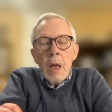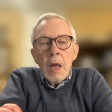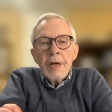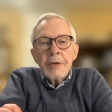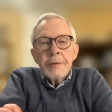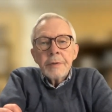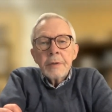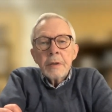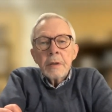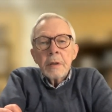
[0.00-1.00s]
And it,
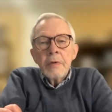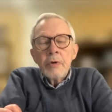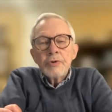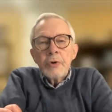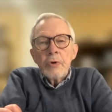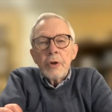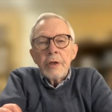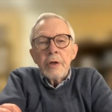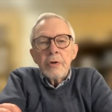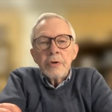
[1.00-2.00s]
uh, in those early
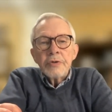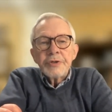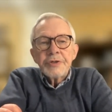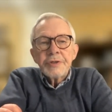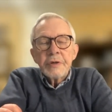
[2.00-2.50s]
years,